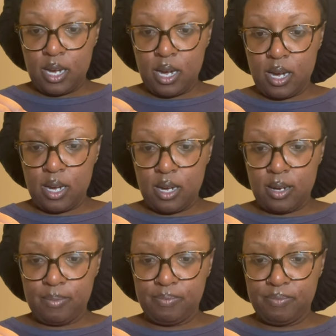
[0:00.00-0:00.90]

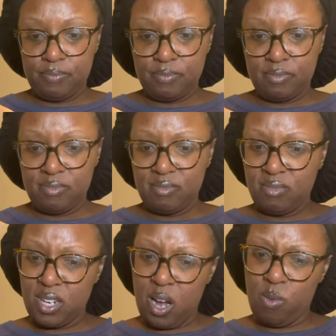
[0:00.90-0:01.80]
I
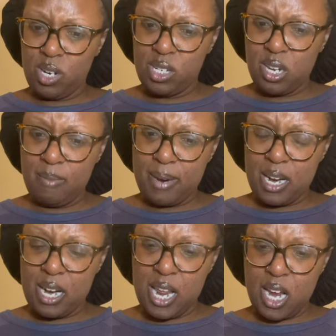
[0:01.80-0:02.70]
want to say my
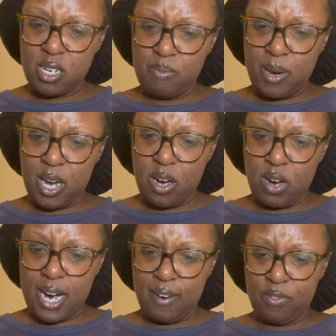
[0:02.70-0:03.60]
next
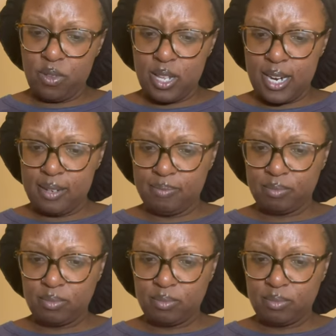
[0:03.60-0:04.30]
pair after that